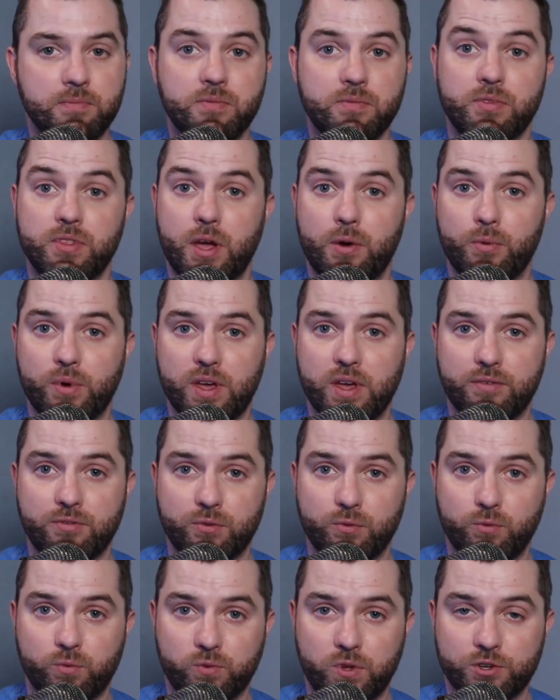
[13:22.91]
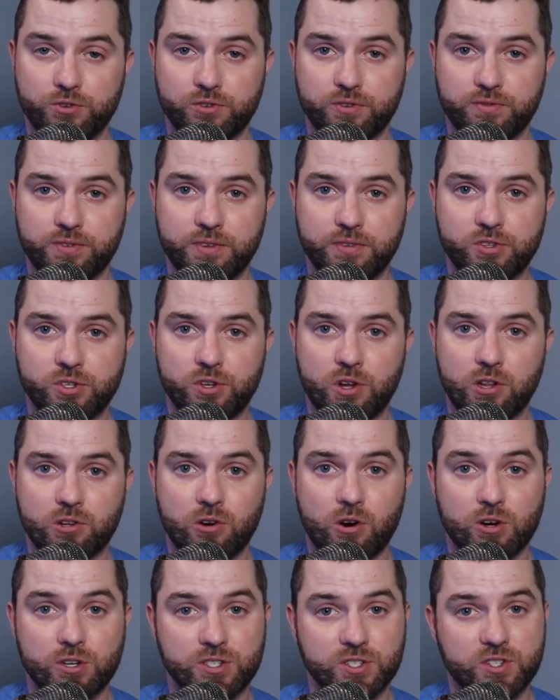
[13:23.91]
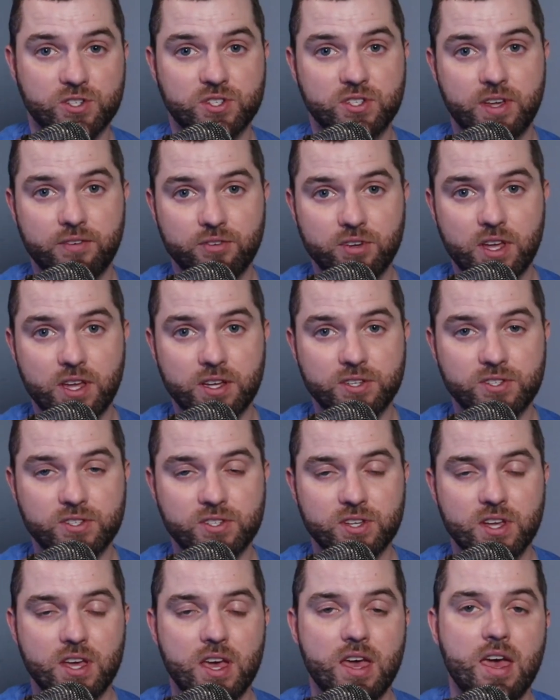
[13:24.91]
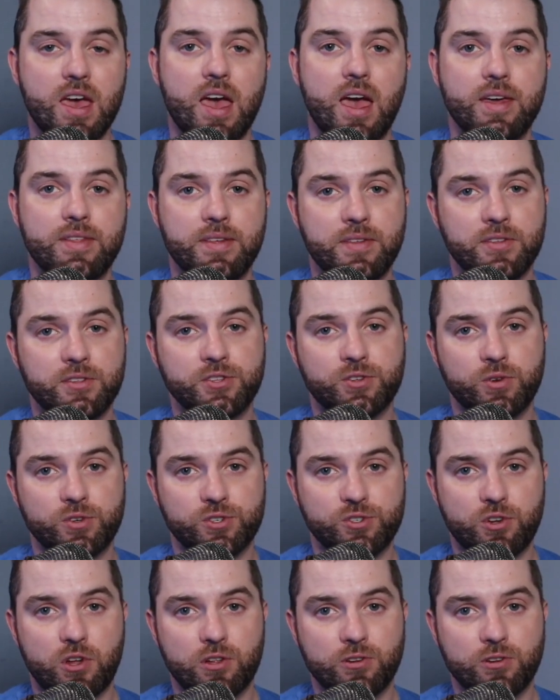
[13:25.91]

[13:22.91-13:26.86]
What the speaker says: Now we have the $150 Arctis 7X and then the $200